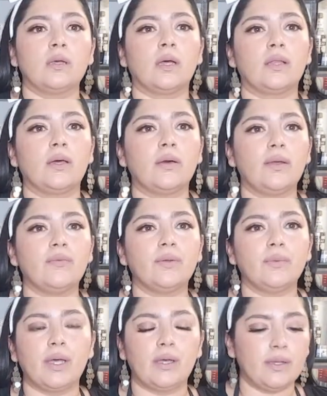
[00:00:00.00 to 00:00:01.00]
Hello
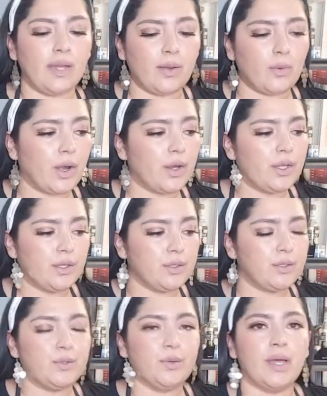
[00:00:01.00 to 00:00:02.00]
everyone, how are
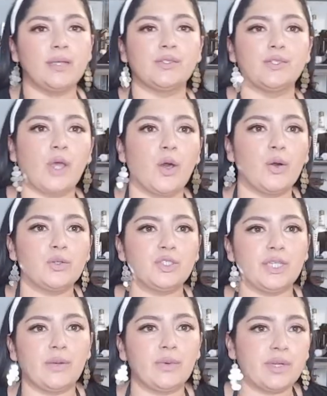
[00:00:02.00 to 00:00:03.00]
you? So
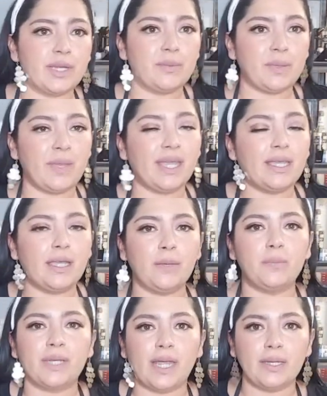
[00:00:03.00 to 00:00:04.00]
today we're going to be
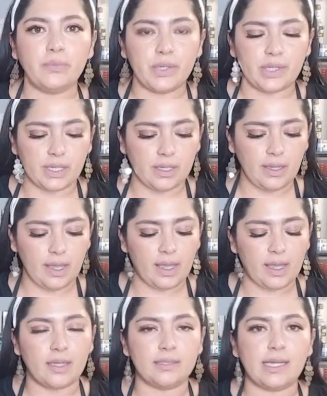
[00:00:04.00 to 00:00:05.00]
making banana pudding,
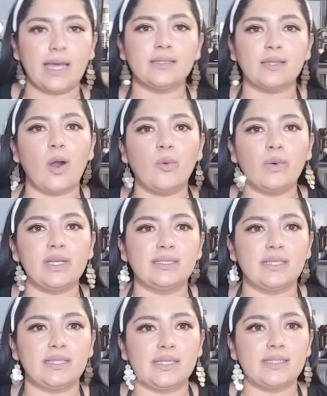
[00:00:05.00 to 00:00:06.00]
and as always
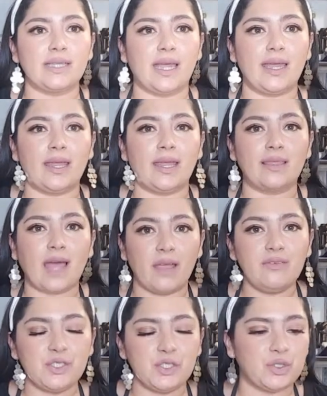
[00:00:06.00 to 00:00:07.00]
this is a
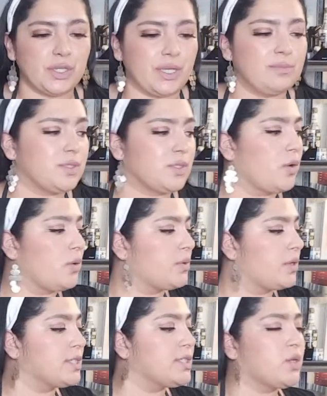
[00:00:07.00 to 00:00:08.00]
live stream, so
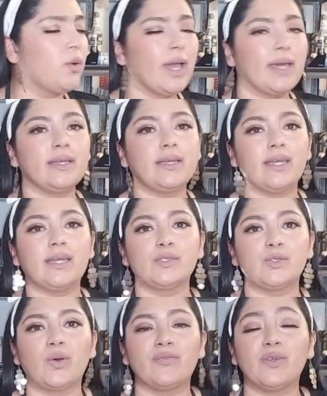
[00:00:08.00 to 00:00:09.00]
there is no editing,
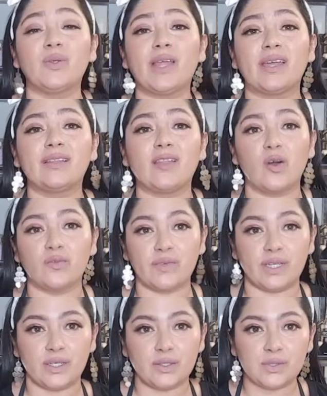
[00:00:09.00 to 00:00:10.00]
so if you don't like long
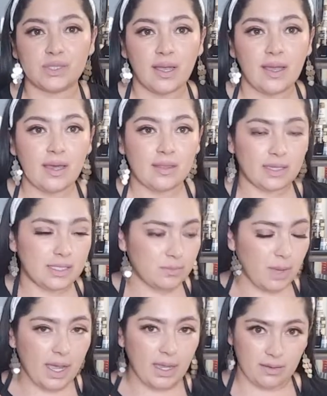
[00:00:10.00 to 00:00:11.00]
videos this
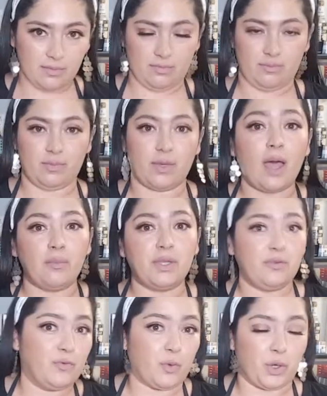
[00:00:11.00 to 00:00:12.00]
might not be
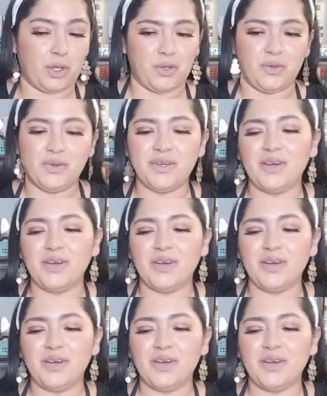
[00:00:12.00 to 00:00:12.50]
for you.